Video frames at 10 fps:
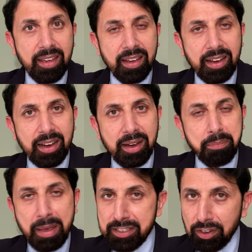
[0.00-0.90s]

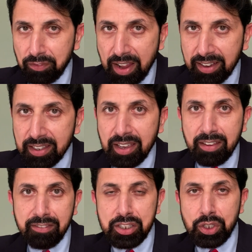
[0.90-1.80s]
Best of luck
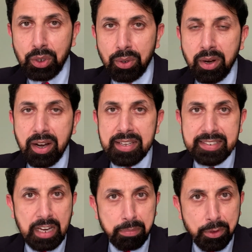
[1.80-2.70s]
with your
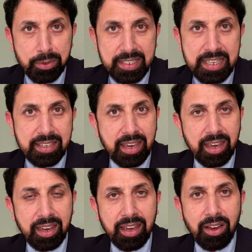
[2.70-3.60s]
step 2
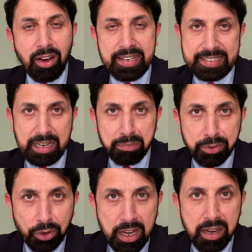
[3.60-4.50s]
CK or step
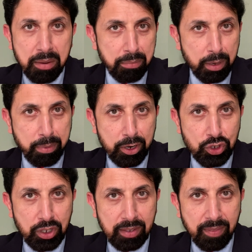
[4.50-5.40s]
3
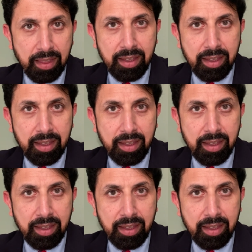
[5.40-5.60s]
preparation.